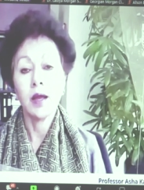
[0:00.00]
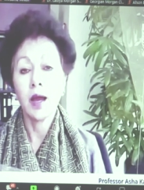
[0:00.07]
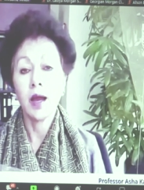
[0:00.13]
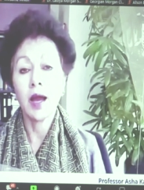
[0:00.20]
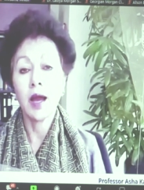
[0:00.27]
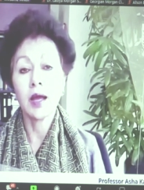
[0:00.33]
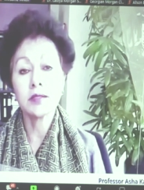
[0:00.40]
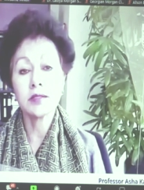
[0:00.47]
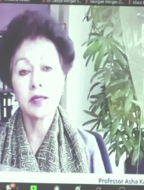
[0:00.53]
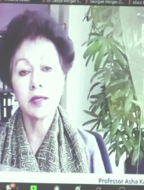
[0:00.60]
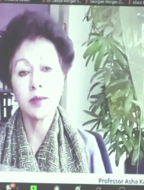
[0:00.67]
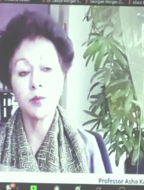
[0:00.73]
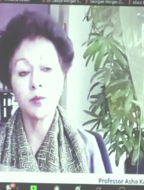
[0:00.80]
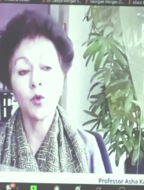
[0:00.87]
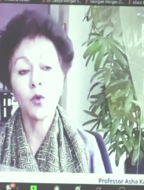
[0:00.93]
and
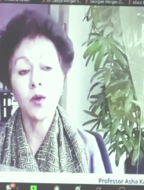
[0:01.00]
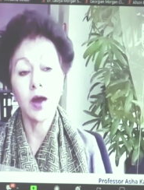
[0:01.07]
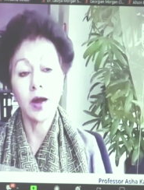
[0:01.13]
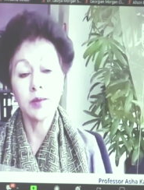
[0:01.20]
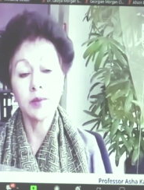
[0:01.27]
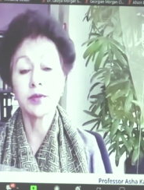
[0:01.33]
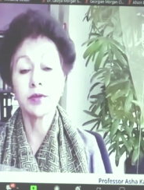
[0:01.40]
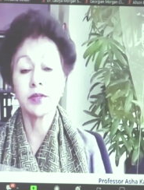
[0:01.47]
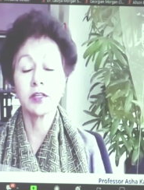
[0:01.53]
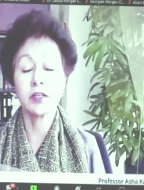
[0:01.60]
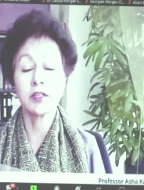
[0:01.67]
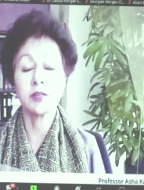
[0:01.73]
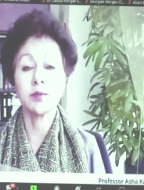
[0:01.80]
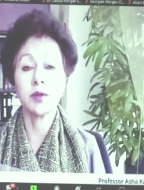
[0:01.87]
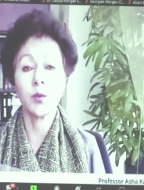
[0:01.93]
in more
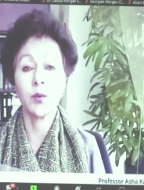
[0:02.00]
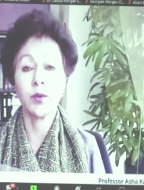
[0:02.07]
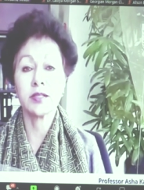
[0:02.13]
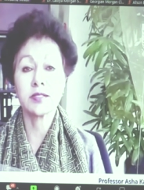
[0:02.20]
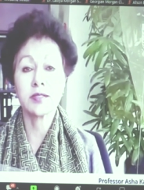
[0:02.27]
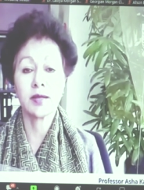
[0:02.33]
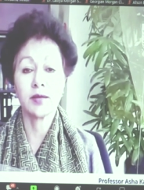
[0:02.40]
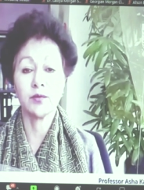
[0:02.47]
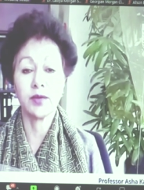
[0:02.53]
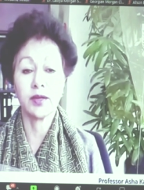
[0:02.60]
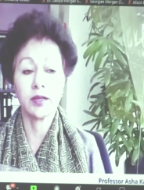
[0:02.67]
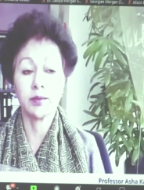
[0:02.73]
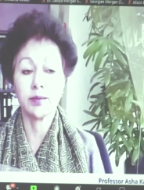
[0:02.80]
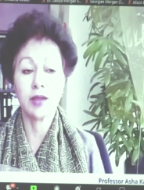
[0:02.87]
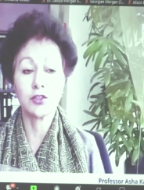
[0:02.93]
unpredictable ways than we
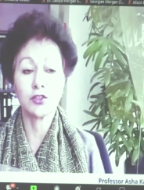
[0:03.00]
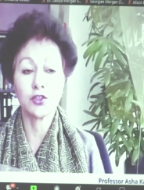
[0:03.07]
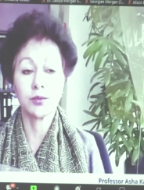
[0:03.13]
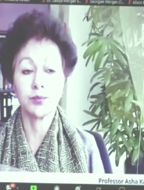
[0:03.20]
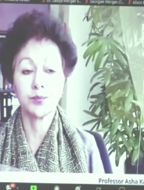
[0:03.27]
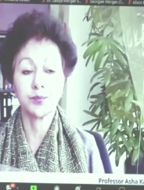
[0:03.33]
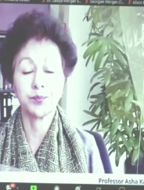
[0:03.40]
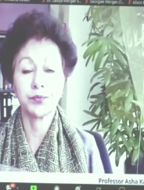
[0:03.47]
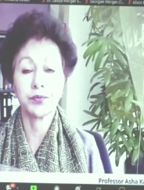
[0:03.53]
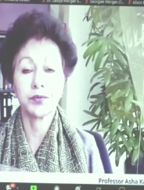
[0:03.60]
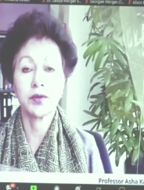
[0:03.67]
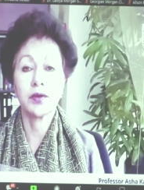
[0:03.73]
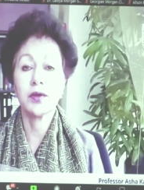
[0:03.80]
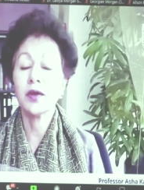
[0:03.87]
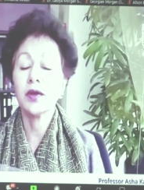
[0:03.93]
can imagine.
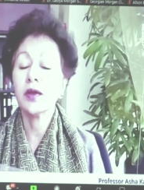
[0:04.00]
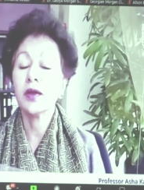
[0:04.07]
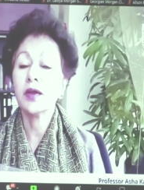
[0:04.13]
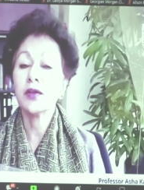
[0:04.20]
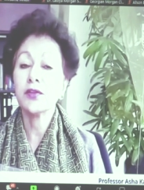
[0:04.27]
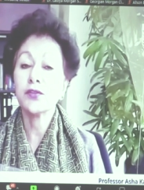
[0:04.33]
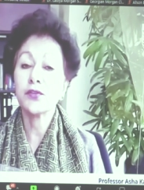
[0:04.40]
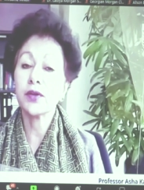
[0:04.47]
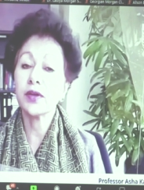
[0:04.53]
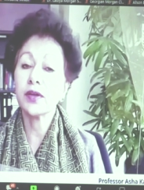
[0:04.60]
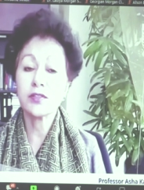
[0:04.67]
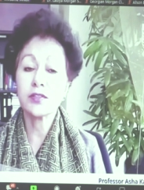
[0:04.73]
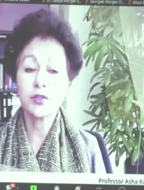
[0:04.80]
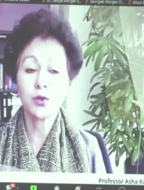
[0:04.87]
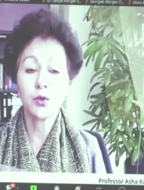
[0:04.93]
3
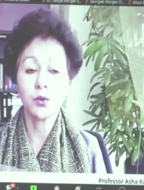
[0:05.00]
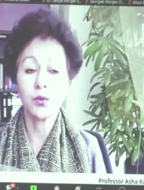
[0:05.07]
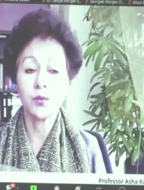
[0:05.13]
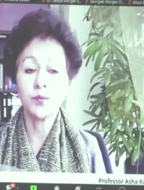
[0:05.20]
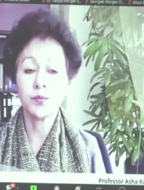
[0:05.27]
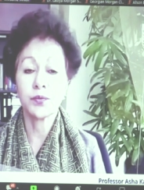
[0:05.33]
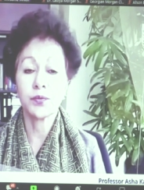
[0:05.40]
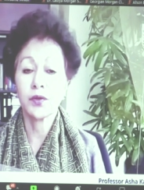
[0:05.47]
years ago,